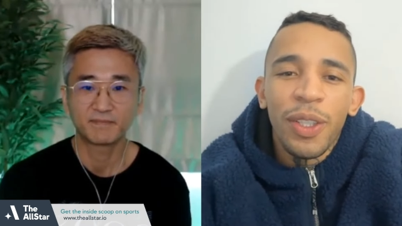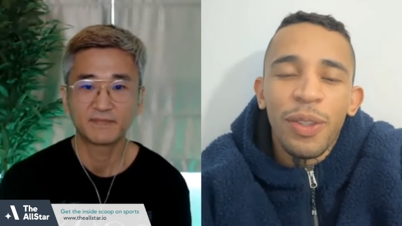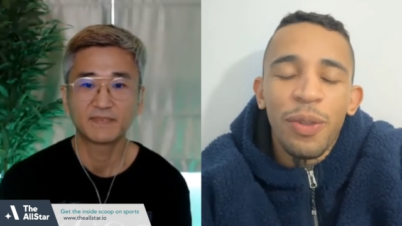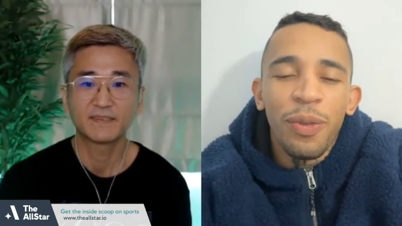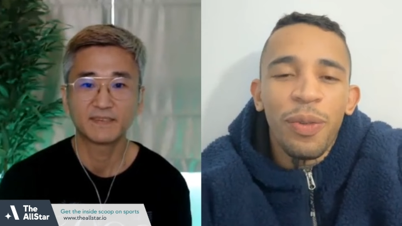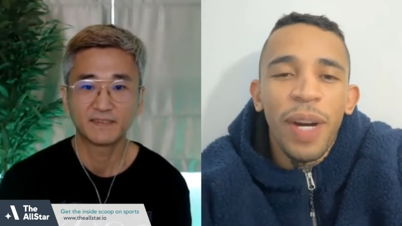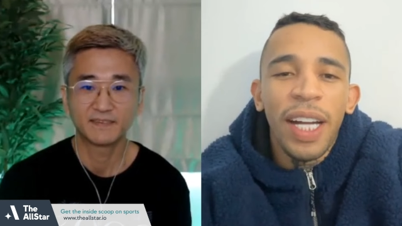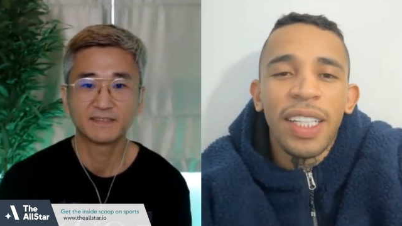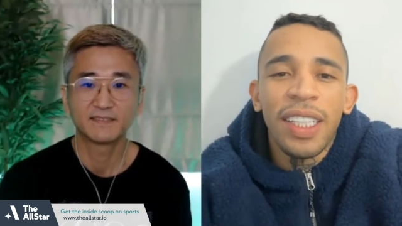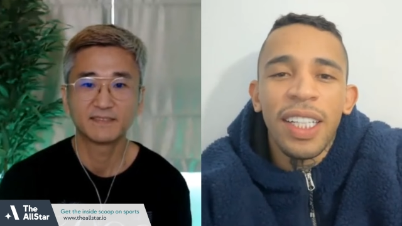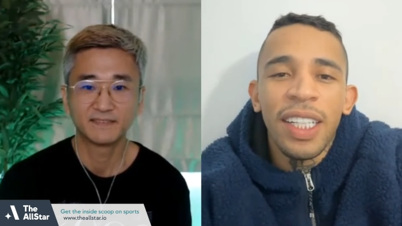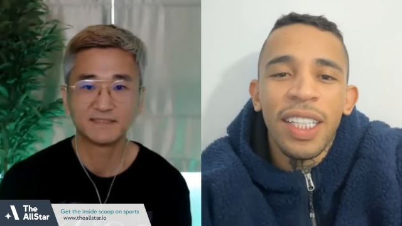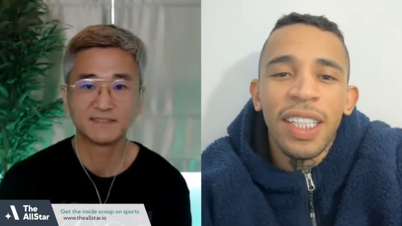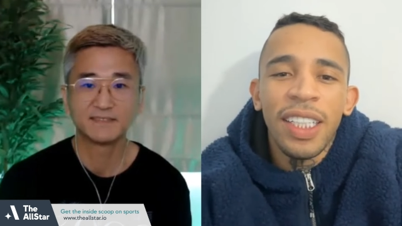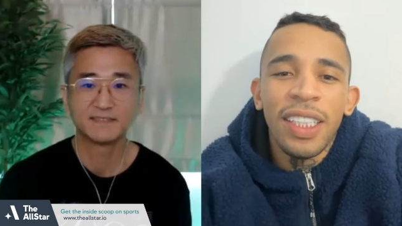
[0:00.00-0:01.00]
Speaker 1: to fight
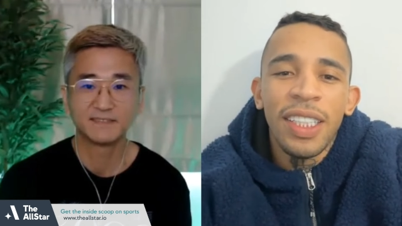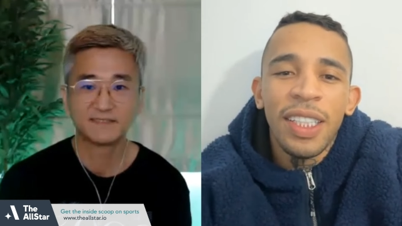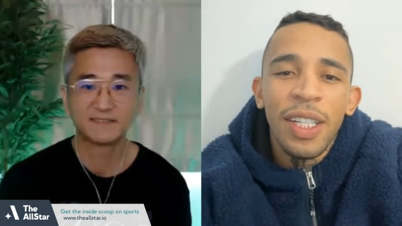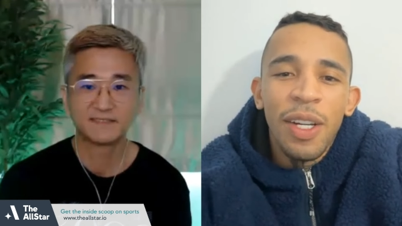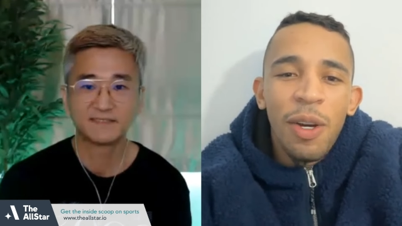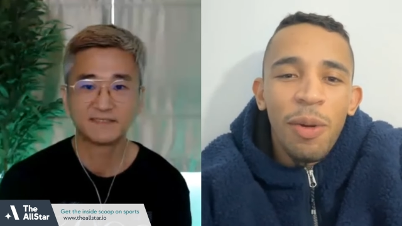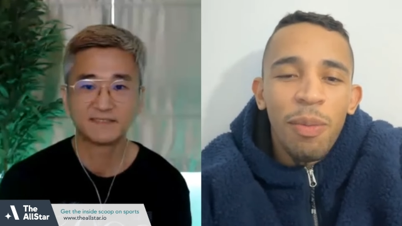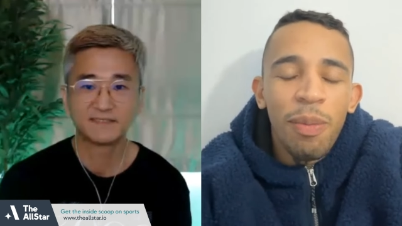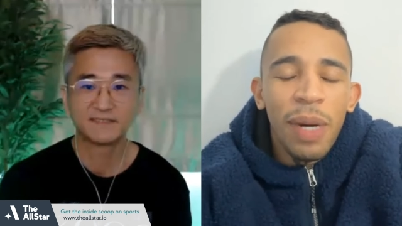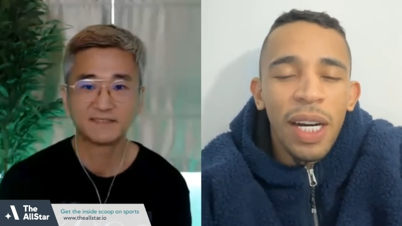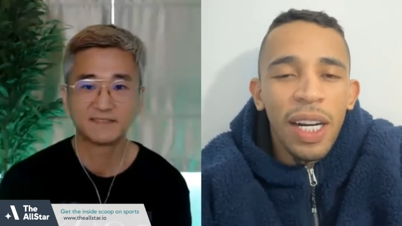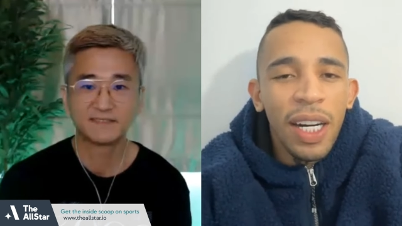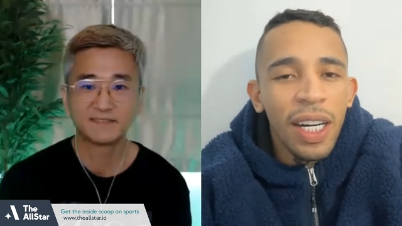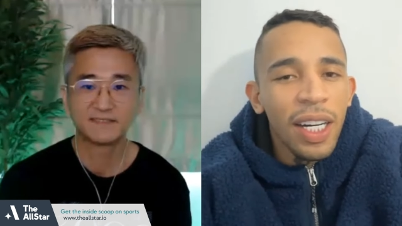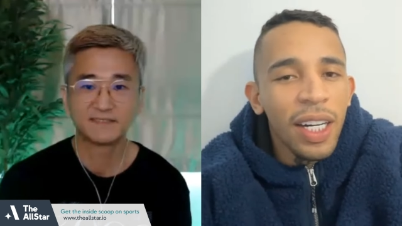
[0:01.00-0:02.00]
him.
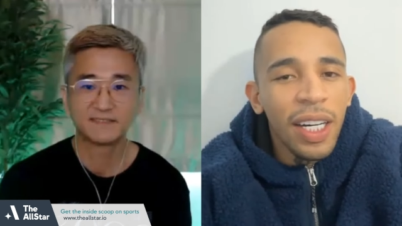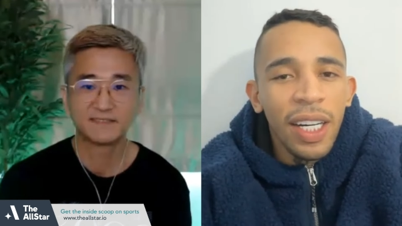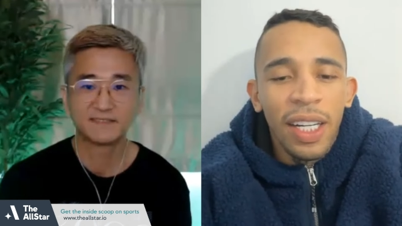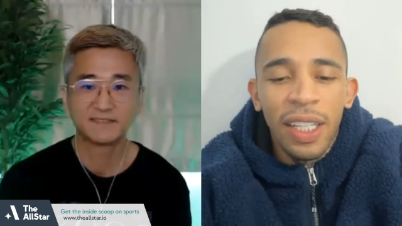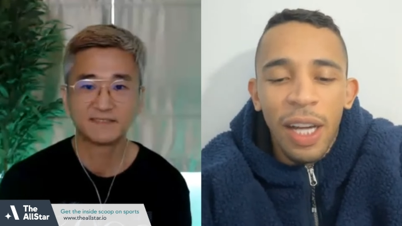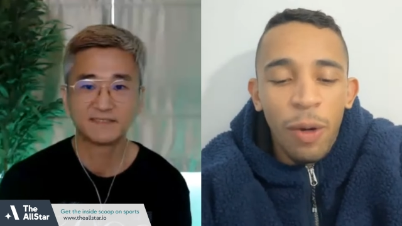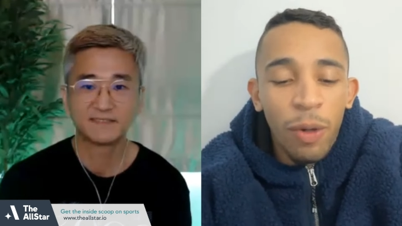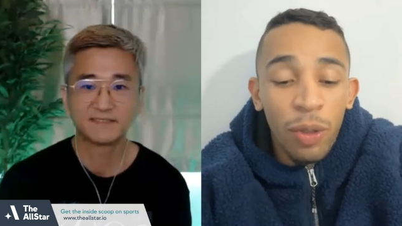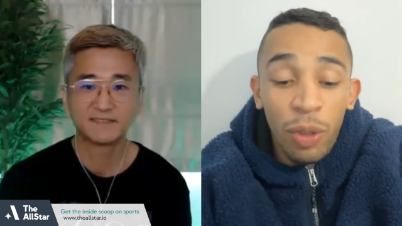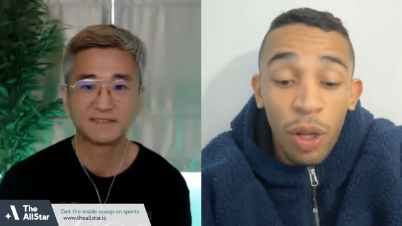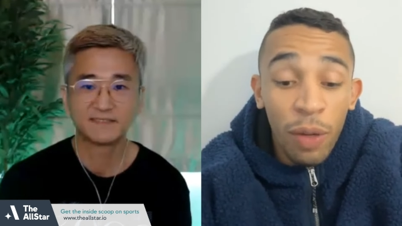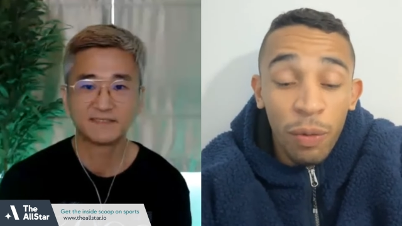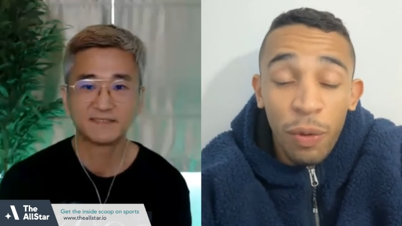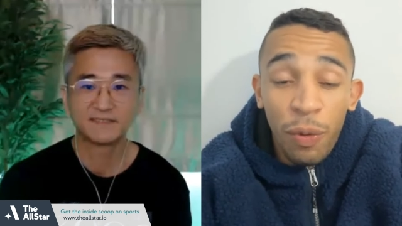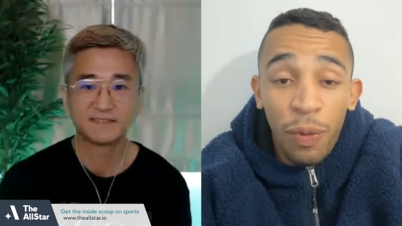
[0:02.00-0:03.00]
But I would
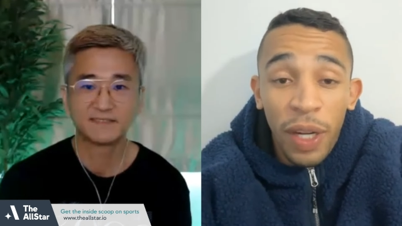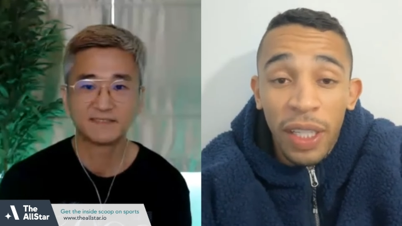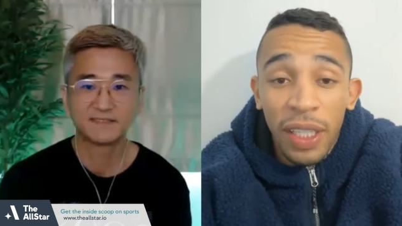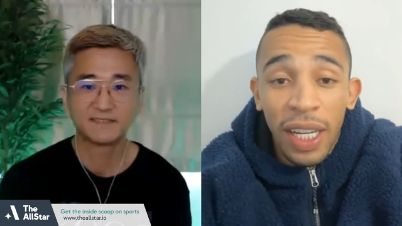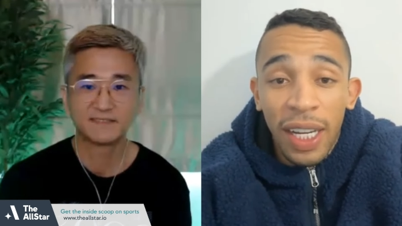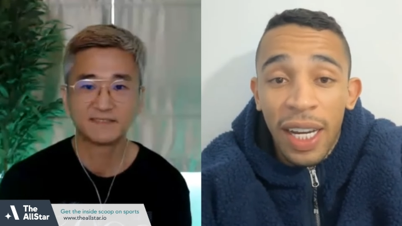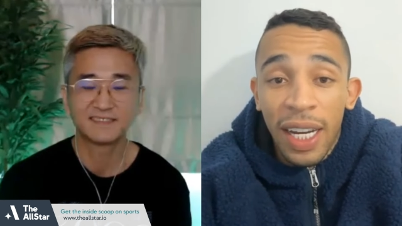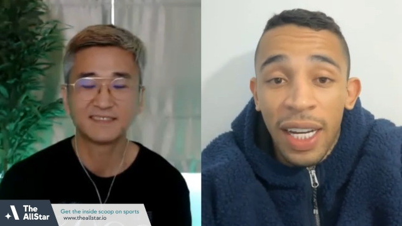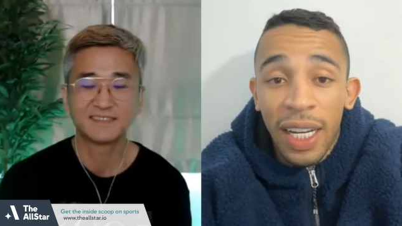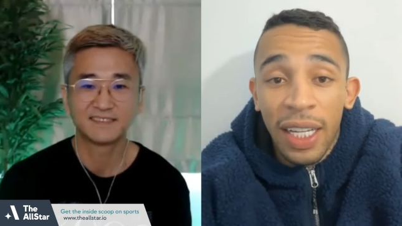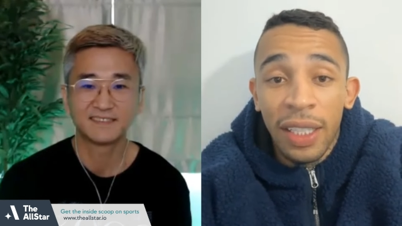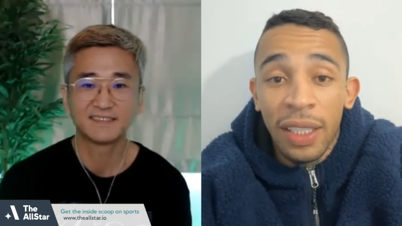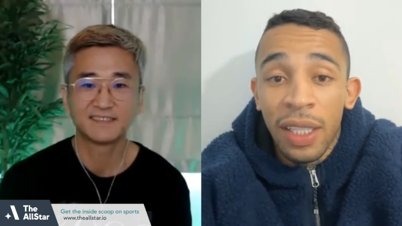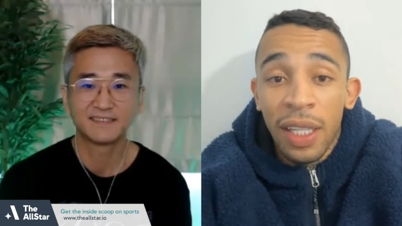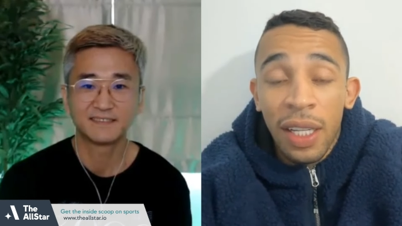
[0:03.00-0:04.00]
love to fight that
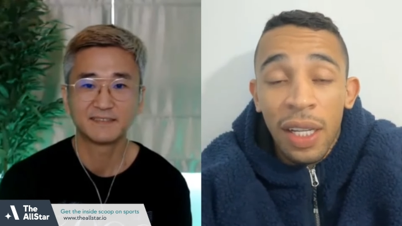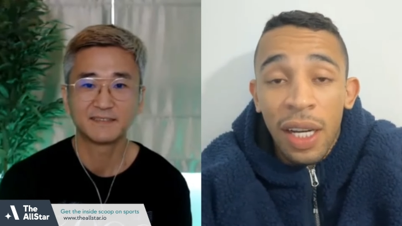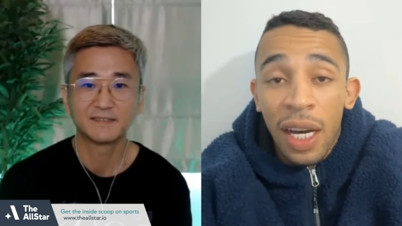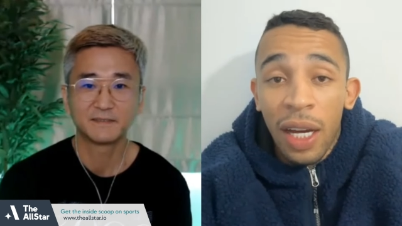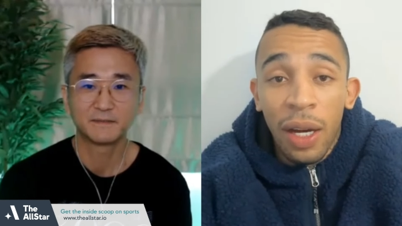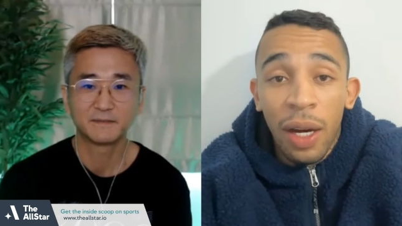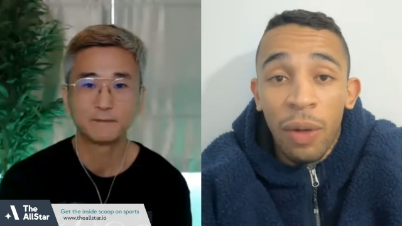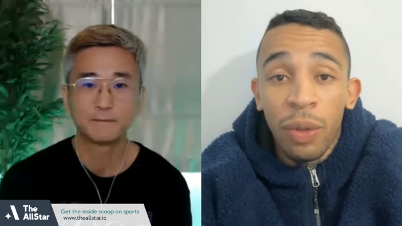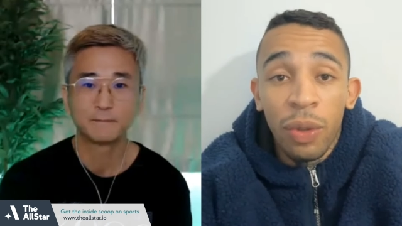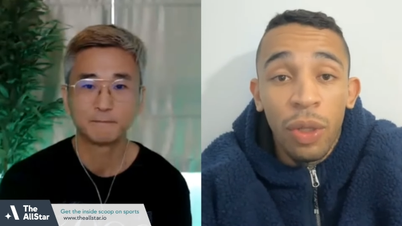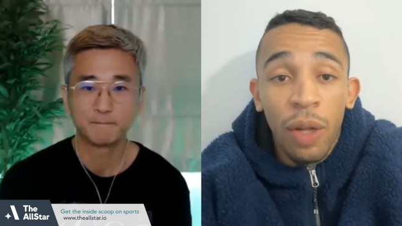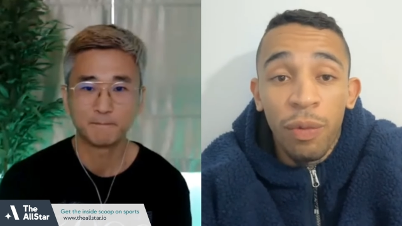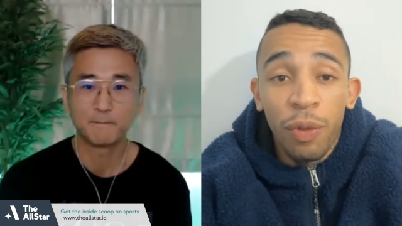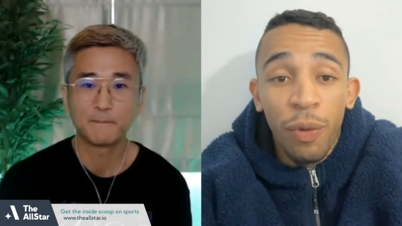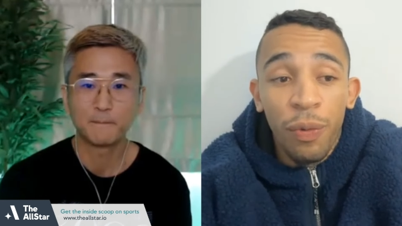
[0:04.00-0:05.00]
guy. I, I would
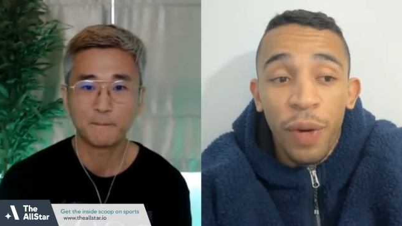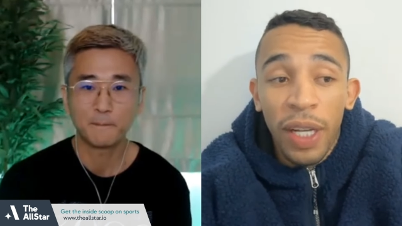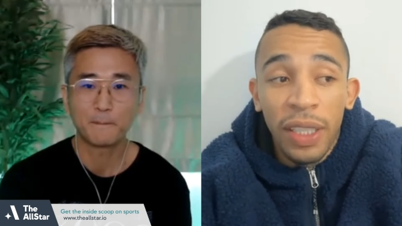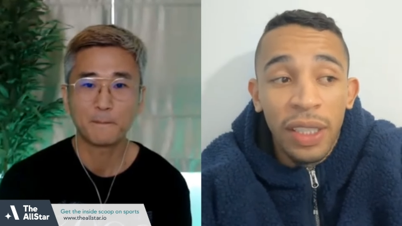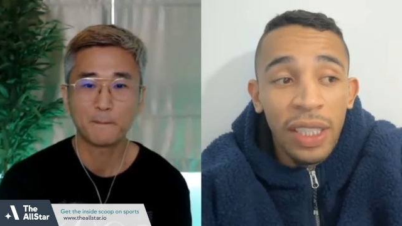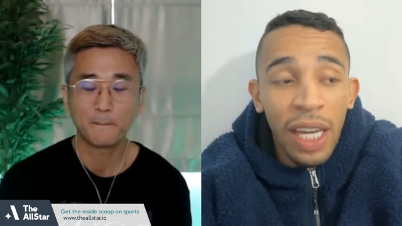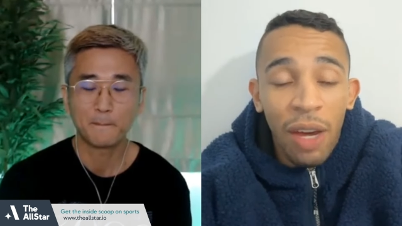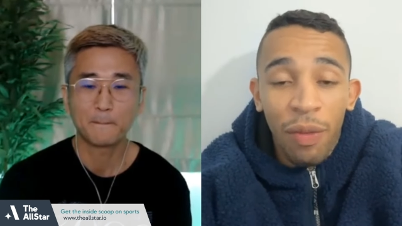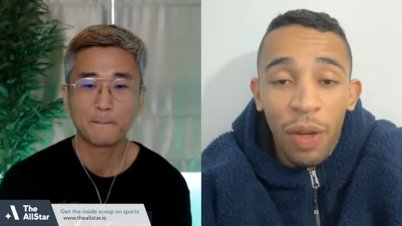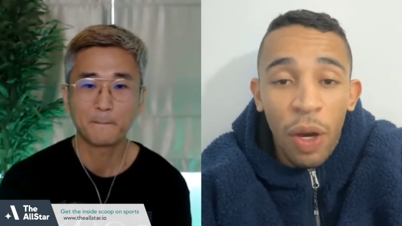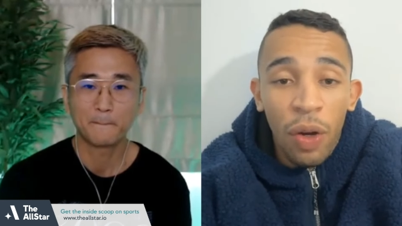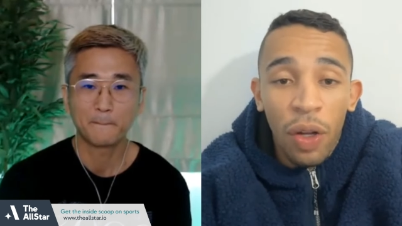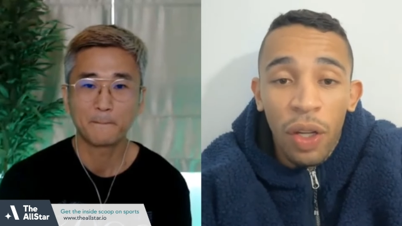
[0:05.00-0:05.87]
love to fight Kevin